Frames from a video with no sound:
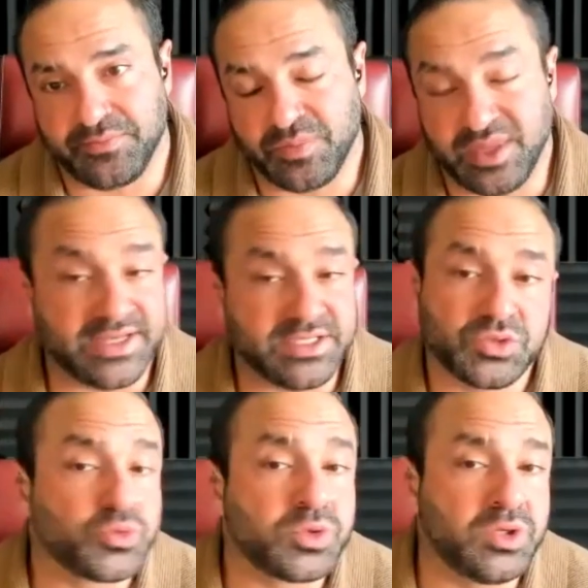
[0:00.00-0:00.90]
That's
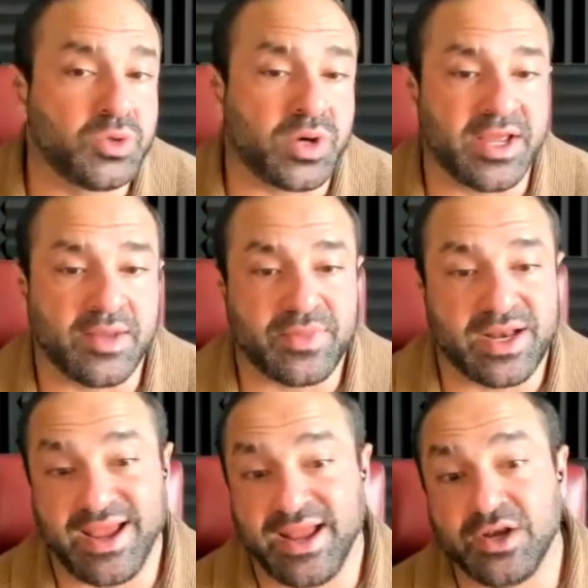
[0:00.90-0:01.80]
truly who I am, and I
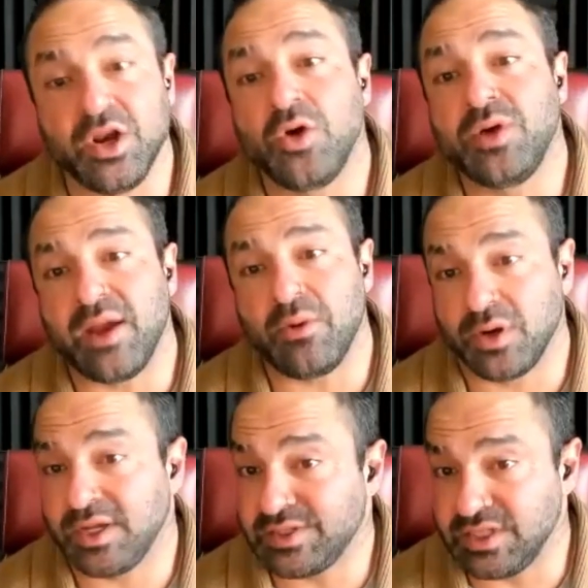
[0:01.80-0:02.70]
had no
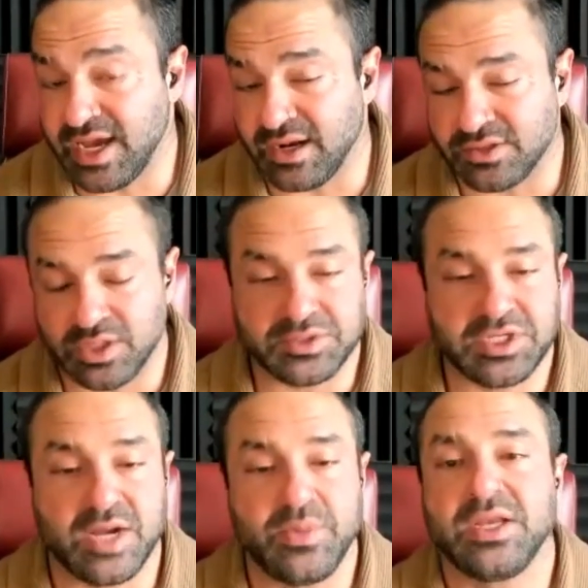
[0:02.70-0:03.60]
network in Seattle. So I was
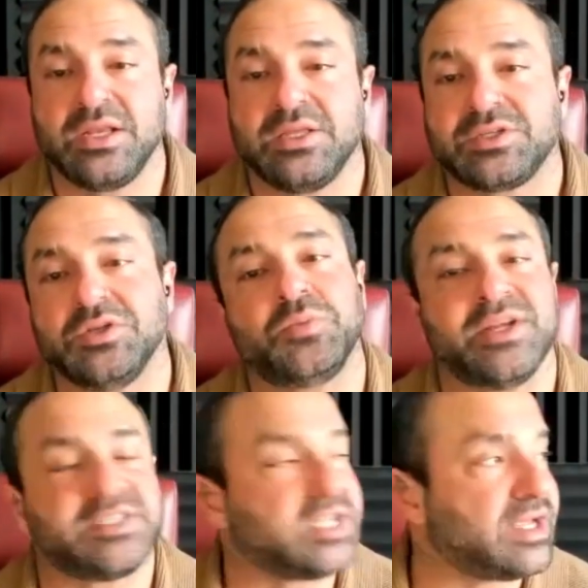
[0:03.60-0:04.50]
coming into this new
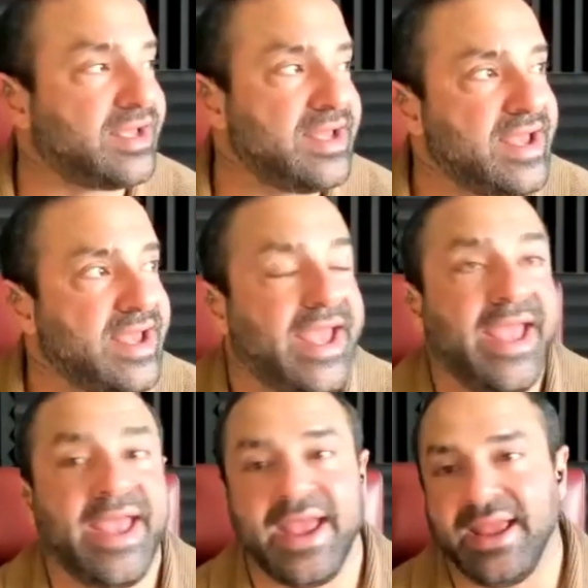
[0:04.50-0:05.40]
place saying,
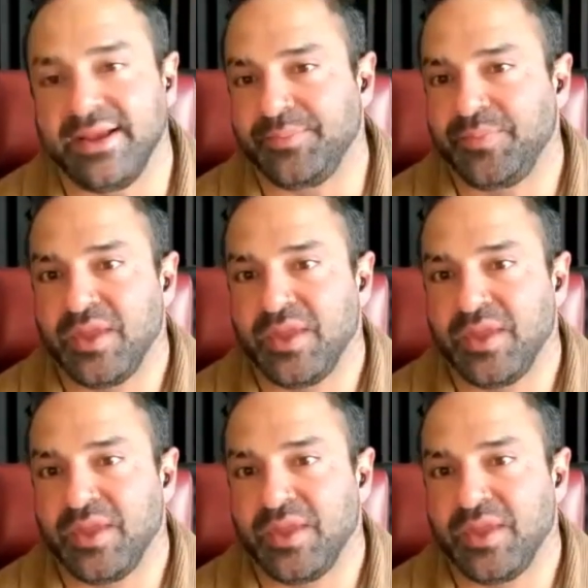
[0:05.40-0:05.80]
hey,